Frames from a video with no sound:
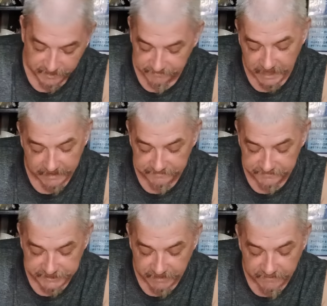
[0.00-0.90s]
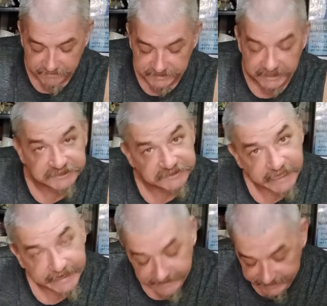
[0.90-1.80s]
Sometimes some of them taste just
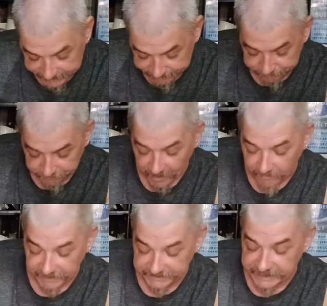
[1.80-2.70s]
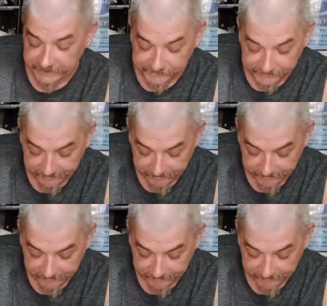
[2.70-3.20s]
like a potato.